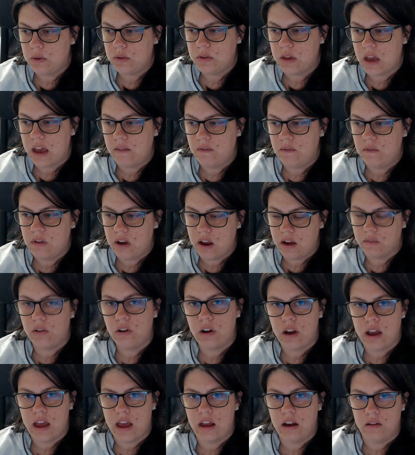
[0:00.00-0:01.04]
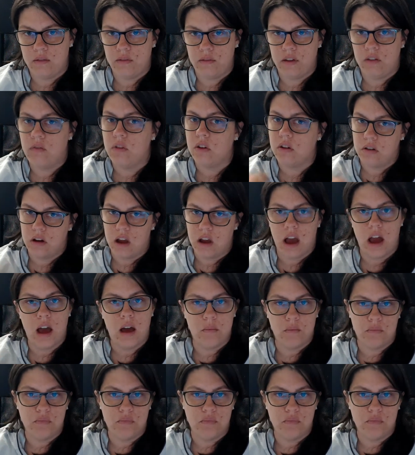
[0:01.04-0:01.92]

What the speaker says: I've never had a fever not